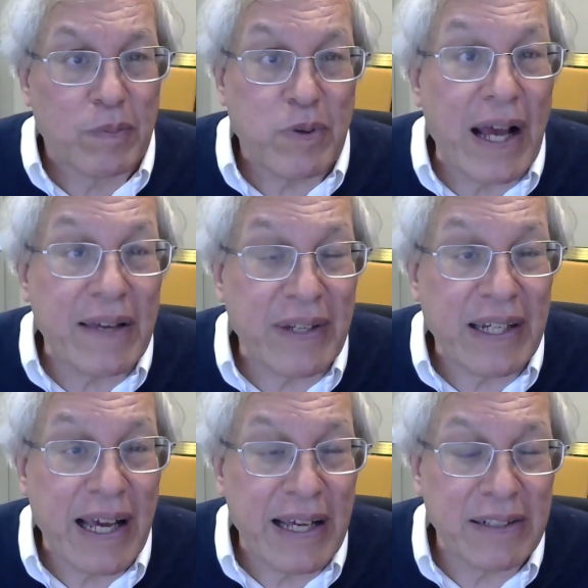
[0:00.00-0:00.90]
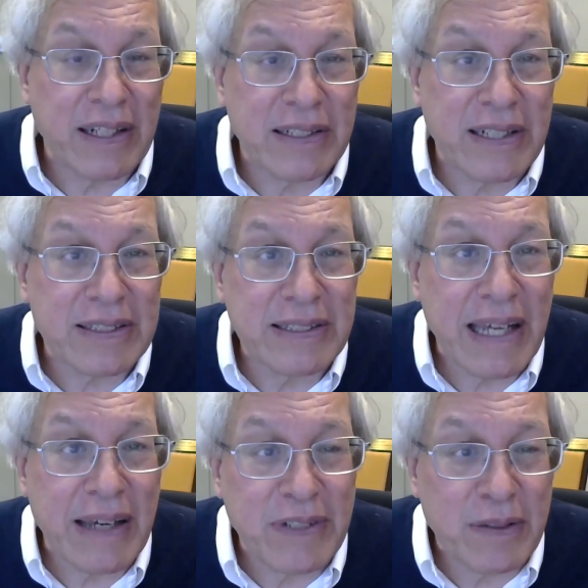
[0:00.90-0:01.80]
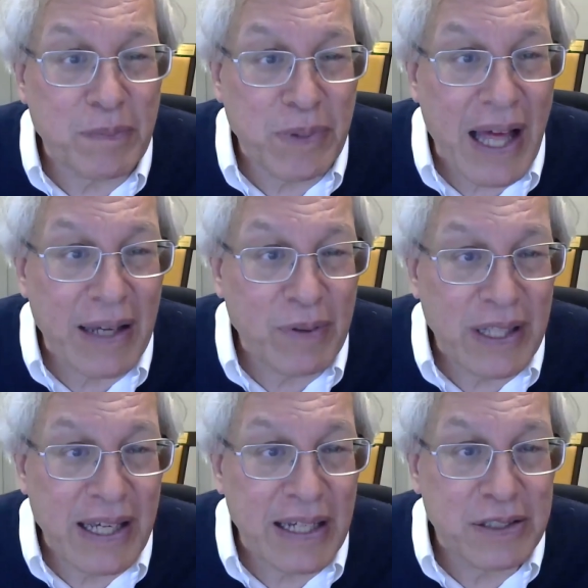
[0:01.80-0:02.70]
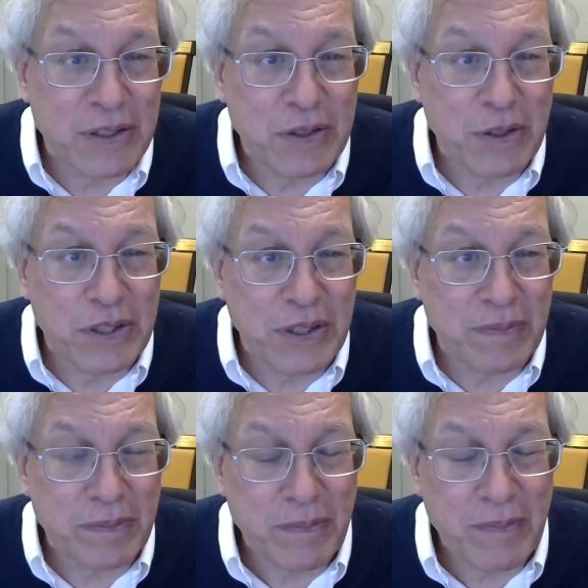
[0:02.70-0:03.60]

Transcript: Private conduct doesn't have to comply with the Constitution.